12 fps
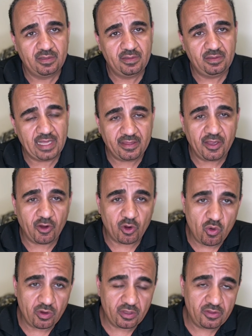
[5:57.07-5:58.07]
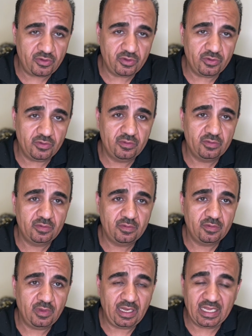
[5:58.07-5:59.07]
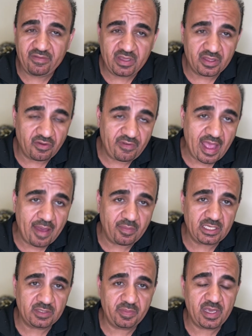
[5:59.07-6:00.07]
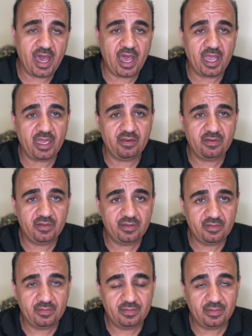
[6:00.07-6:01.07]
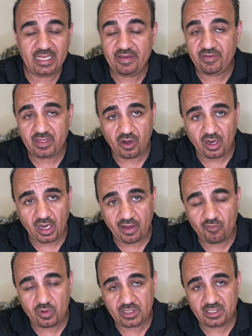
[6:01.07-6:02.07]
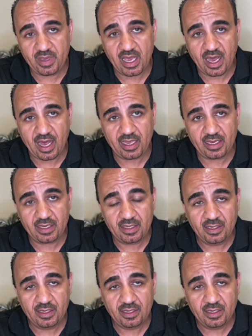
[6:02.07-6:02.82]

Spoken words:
that they're going through, leaving their families behind, leaving their loved ones behind